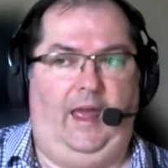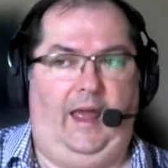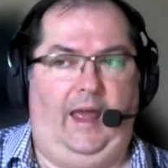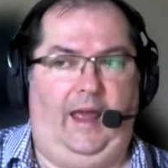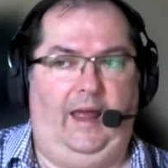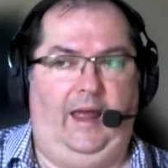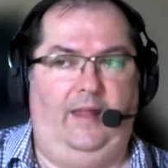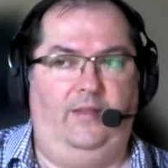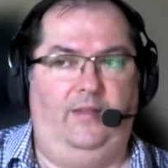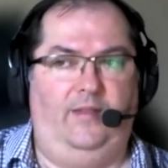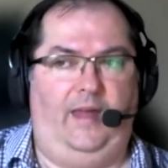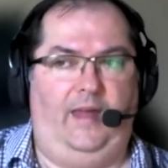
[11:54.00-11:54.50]

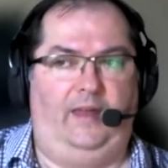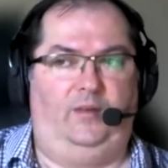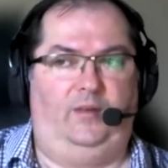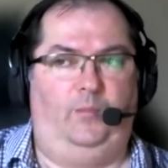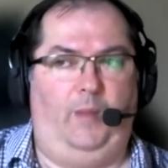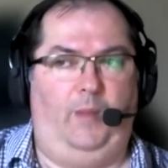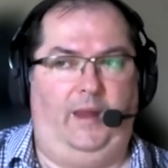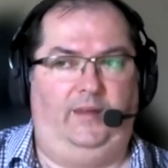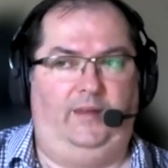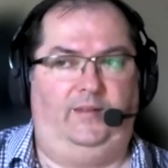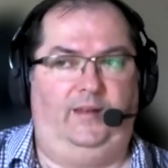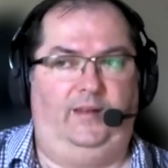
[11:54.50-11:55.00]
And that's
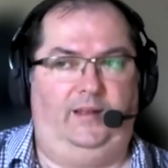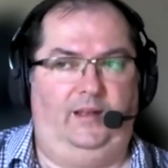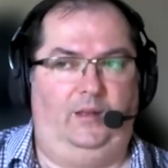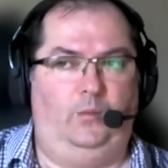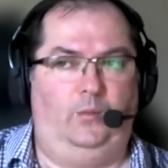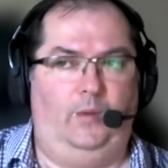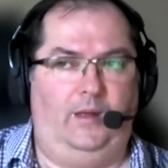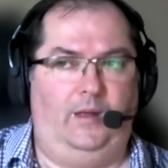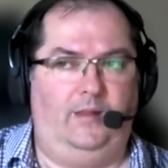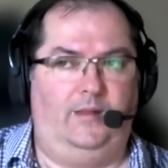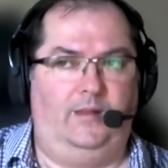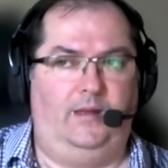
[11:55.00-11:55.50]
basically
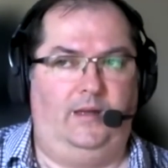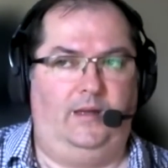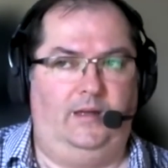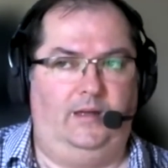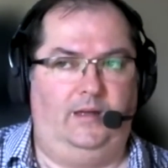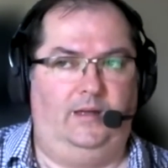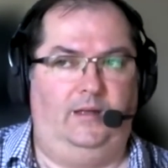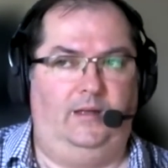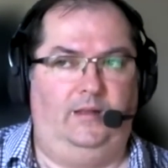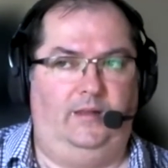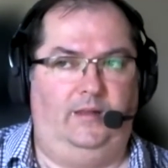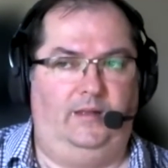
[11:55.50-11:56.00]
where
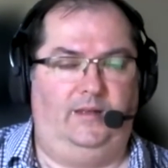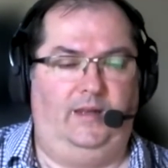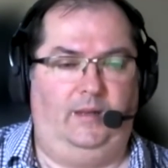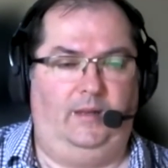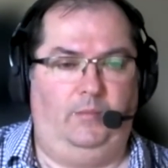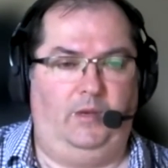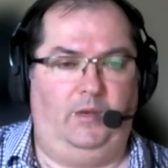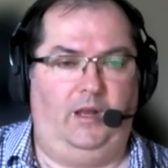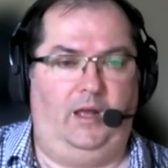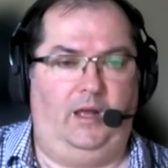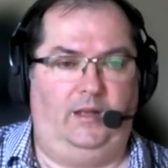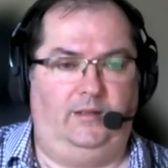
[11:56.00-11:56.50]
the, the
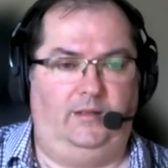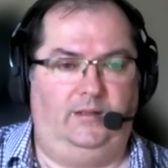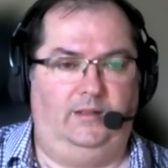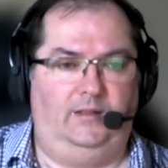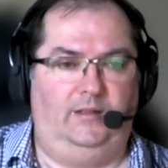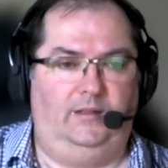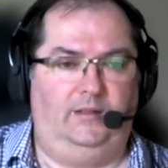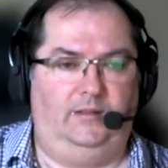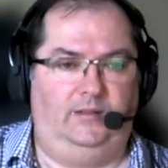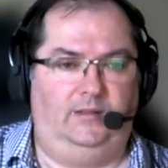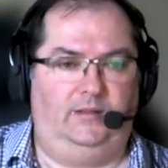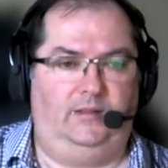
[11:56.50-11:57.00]
demon
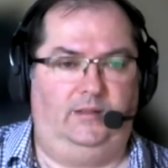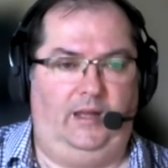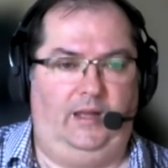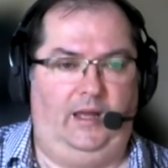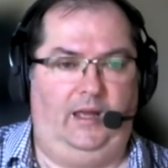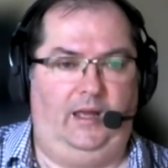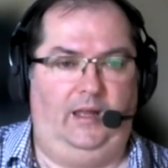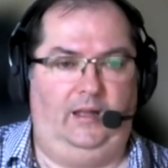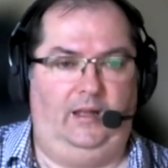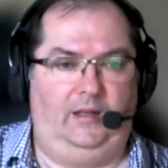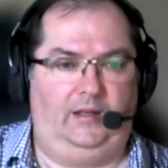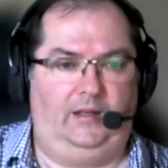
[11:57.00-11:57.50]
hunters
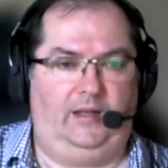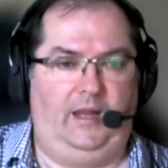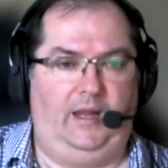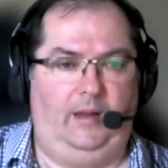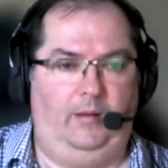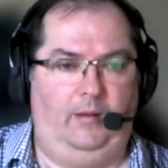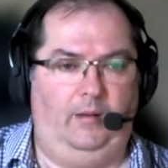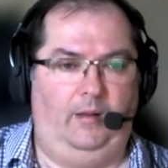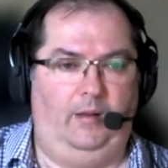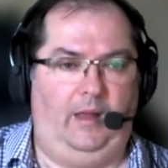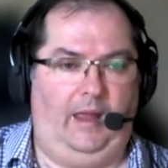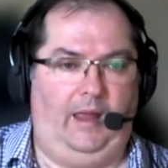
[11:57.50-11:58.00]
uh,
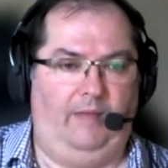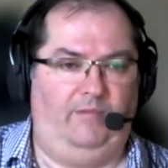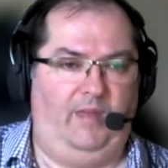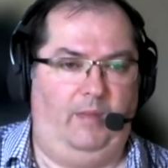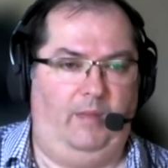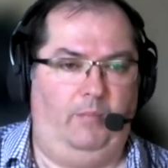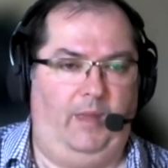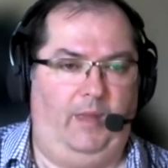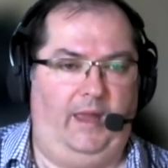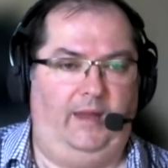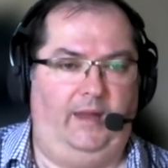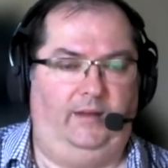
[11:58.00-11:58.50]
keep, uh, have
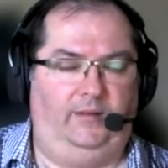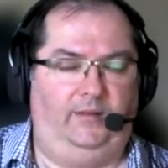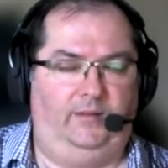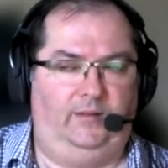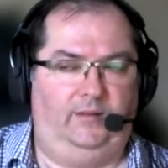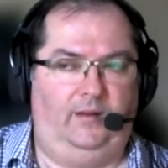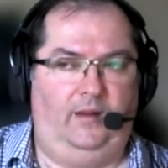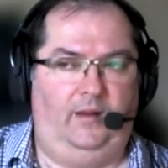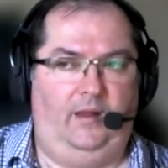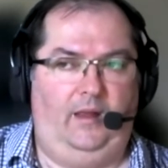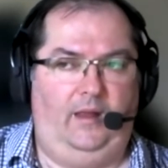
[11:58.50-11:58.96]
their base.